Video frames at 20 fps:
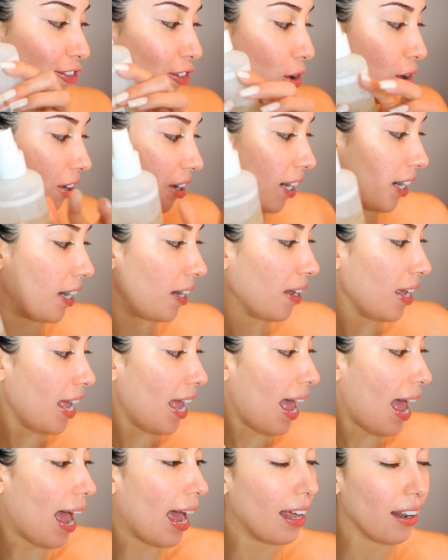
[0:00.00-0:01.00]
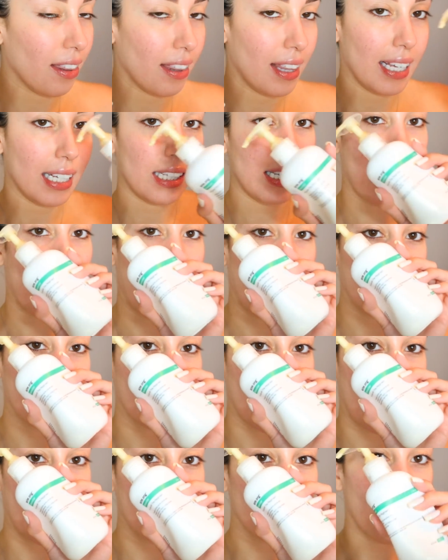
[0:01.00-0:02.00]
Sephora, and this
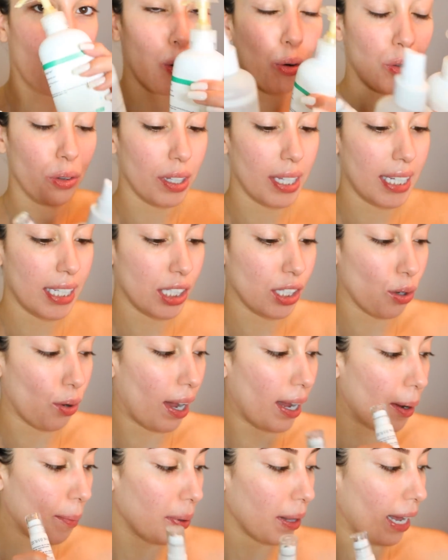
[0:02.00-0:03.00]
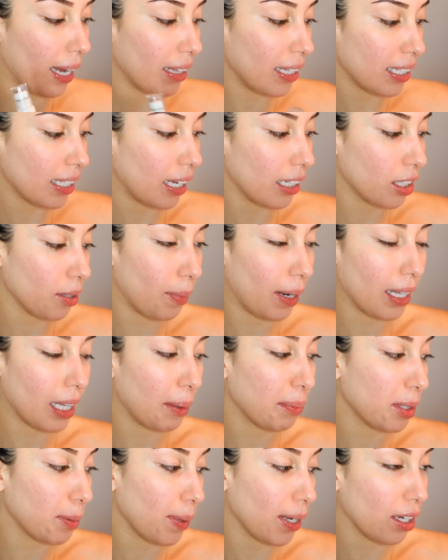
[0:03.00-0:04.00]
online only. So I apply this onto my
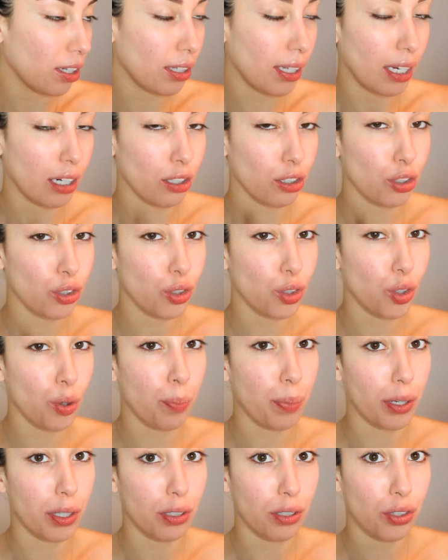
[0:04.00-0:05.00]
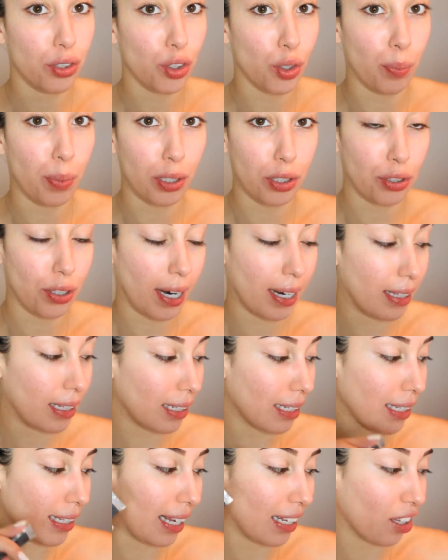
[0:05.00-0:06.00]
lips because they are super, super dry.
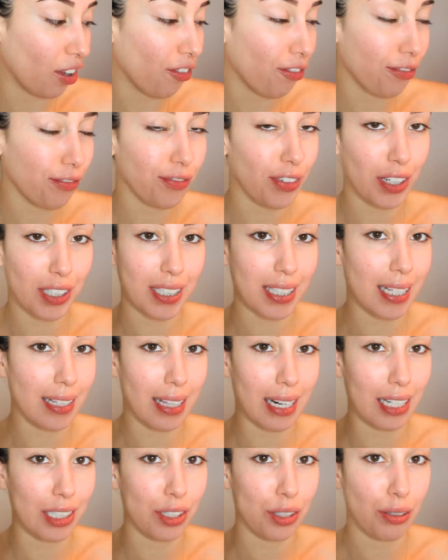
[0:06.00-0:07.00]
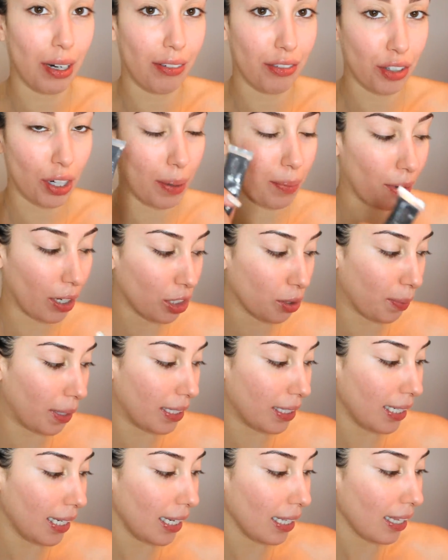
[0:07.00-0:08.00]
This is like the first thing that I do after I brush
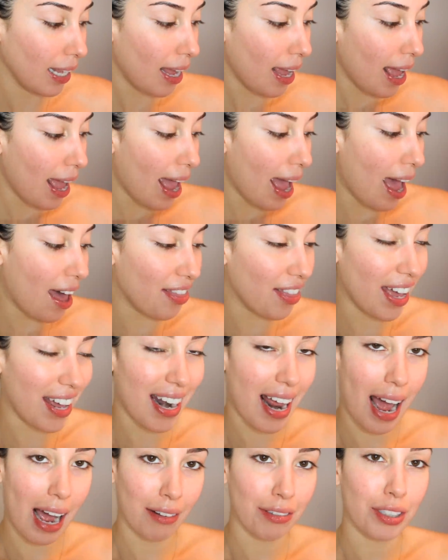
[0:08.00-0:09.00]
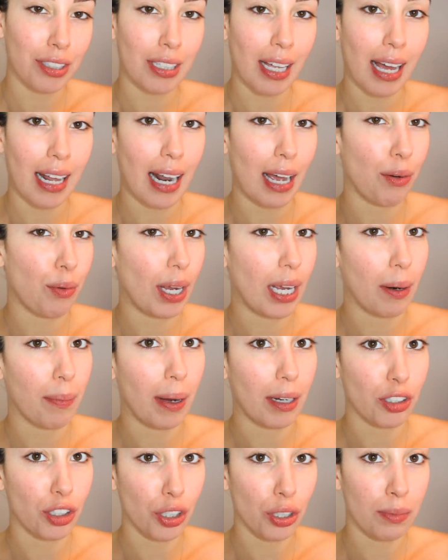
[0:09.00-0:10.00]
my teeth. And then after that, I wait
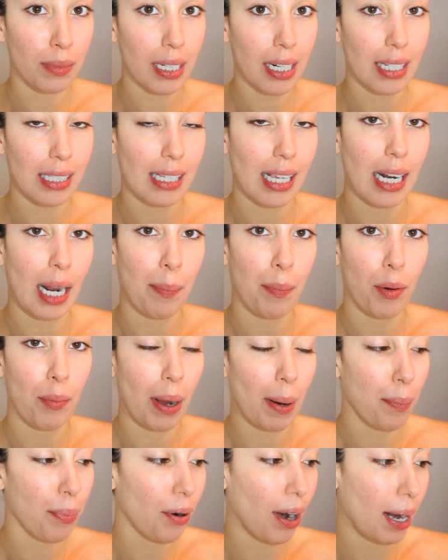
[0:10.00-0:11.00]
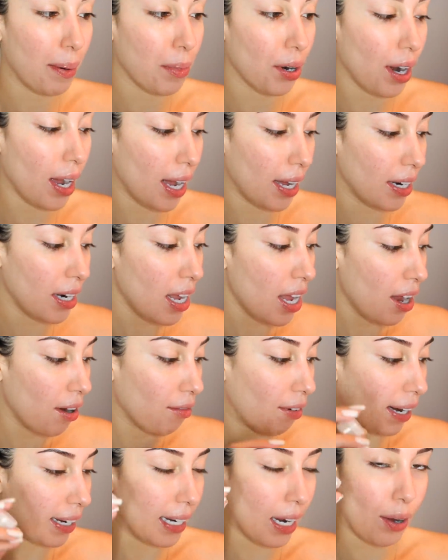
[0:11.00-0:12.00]
about 2 minutes and I put my primer on.
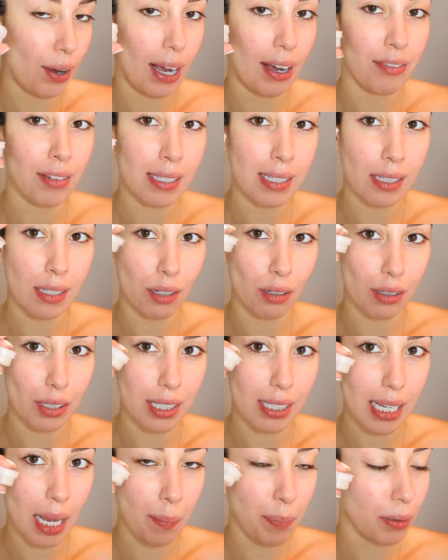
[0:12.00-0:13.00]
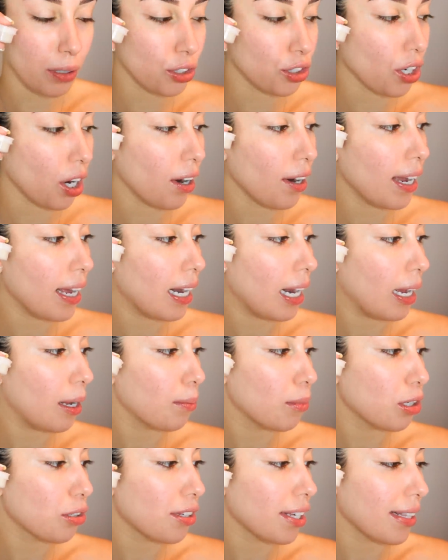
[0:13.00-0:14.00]
Right now I have this little sample jar, and I
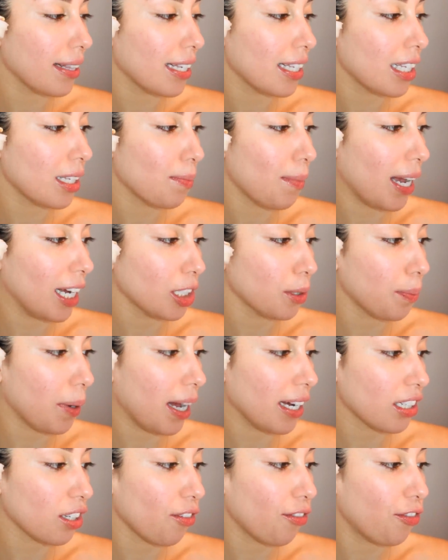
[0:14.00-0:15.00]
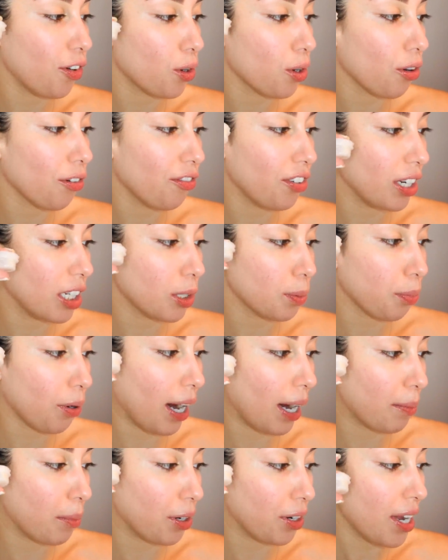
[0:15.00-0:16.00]
am using the Smashbox Photo Finish
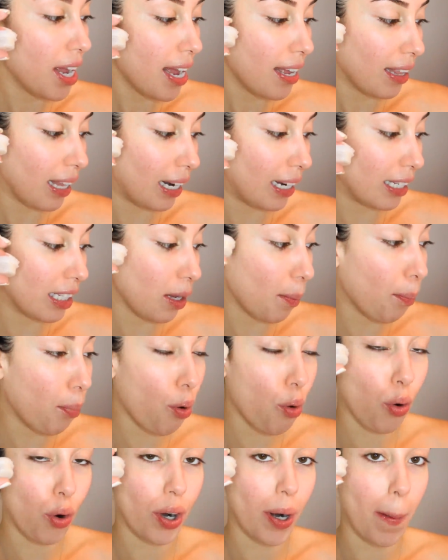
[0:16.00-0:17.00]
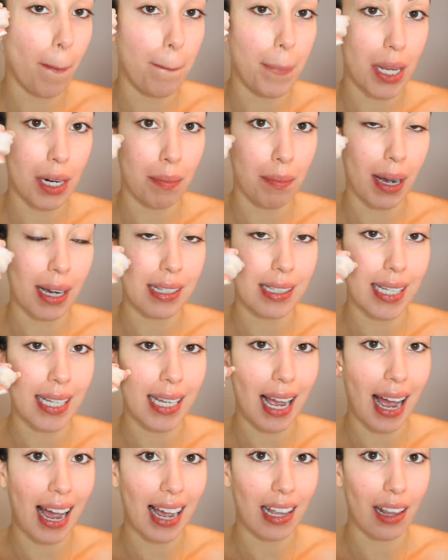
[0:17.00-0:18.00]
Primer that is pore
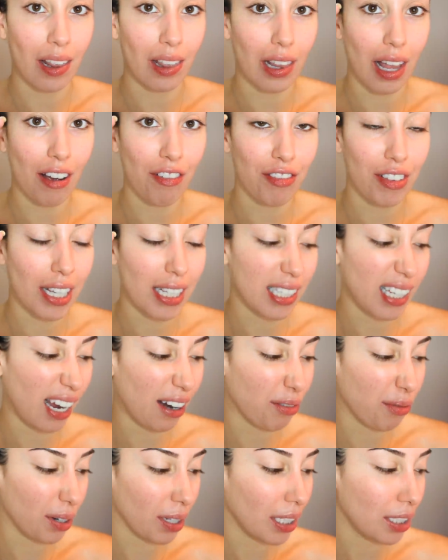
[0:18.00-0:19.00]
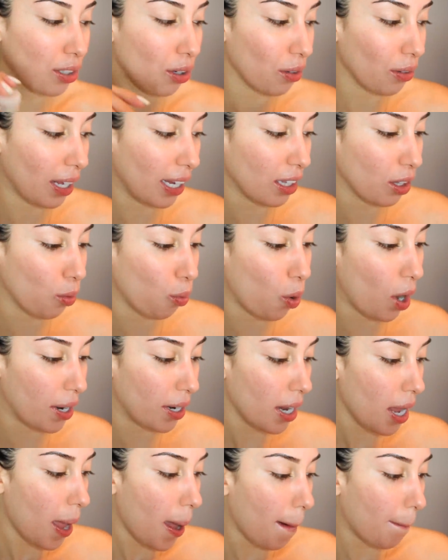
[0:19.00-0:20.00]
minimizing. I love this. I really don't like the
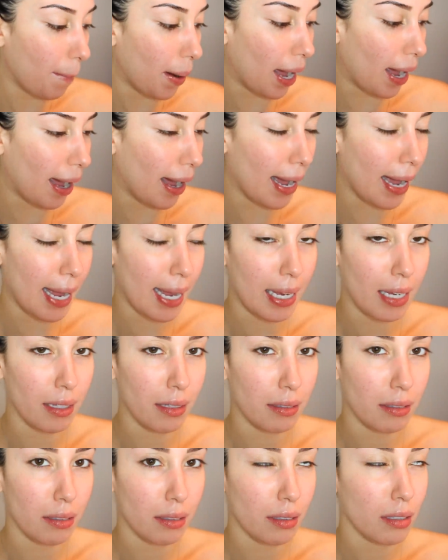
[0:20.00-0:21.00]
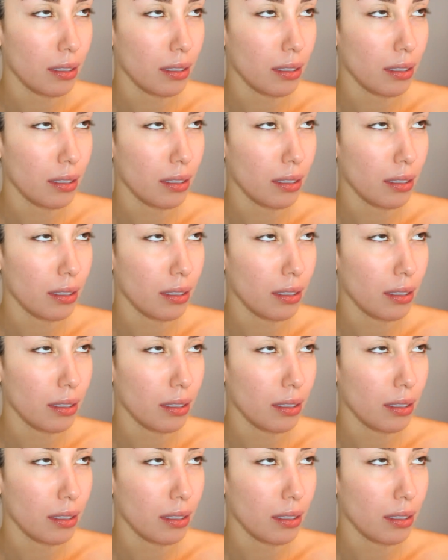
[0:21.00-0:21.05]
one by